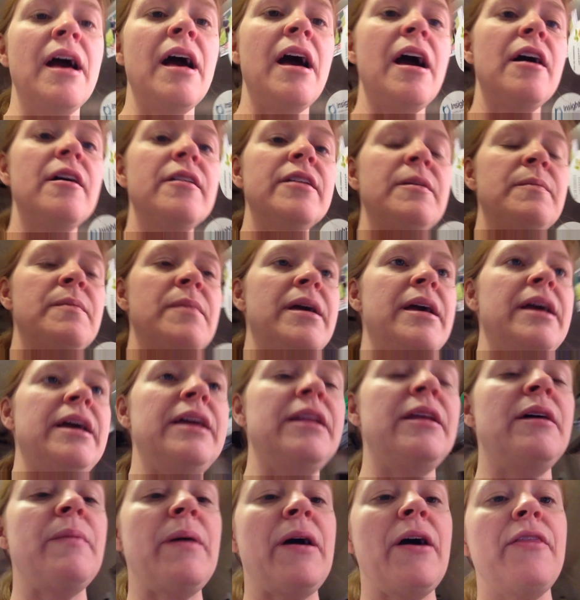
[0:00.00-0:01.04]
I only
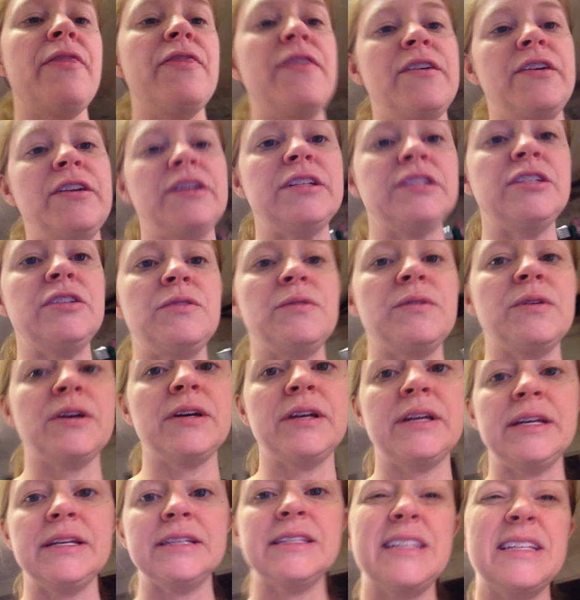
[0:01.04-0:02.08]
made about 32
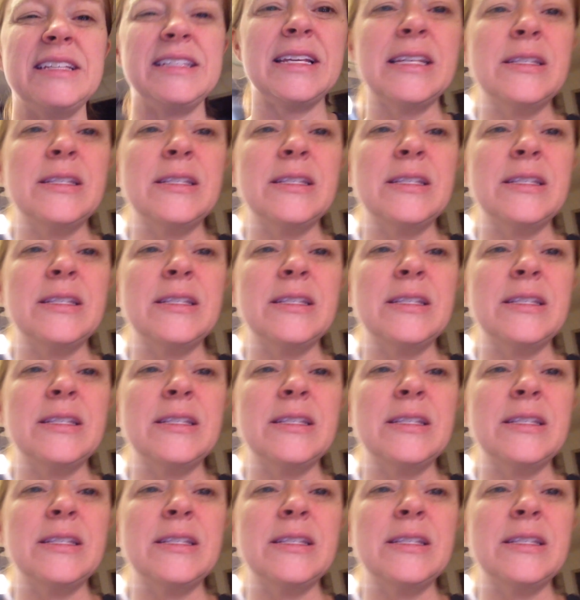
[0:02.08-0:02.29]
cookies because